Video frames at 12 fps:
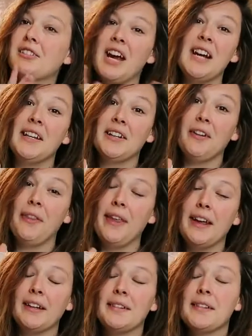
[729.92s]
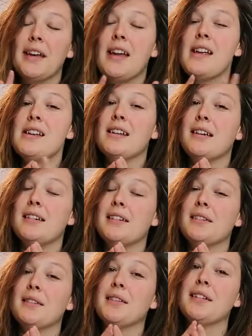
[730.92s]
tiny little things,
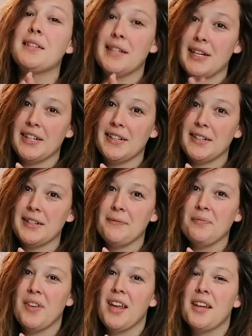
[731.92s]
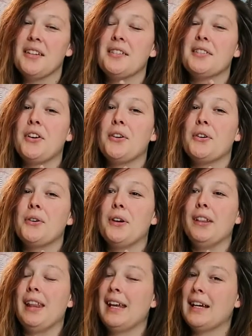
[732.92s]
is the stickers.
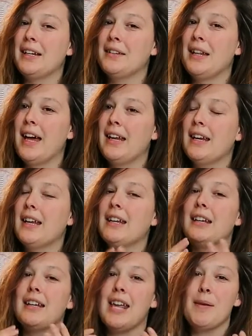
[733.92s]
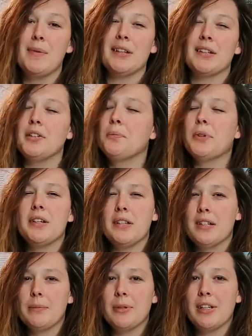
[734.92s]
So, like I said, he makes it super
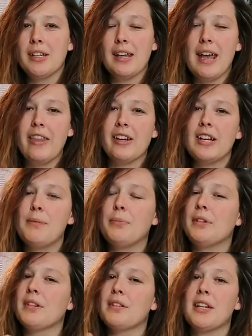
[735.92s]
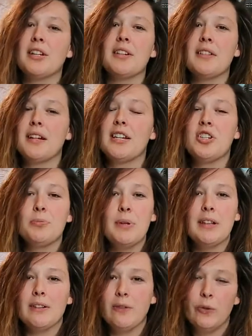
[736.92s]
easy to put together. He puts stickers on each
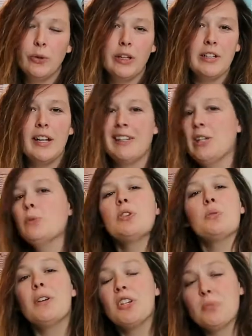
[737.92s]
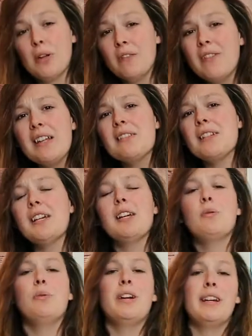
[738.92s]
piece of wood telling you which way it should be
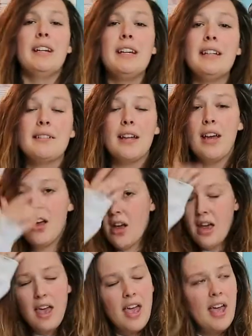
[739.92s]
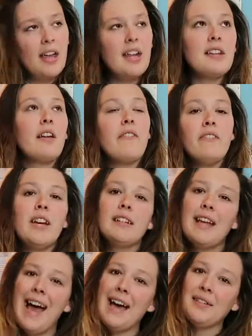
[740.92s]
facing and what it is, and it's
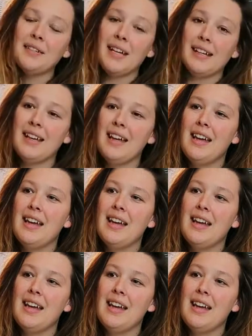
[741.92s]
fantastic.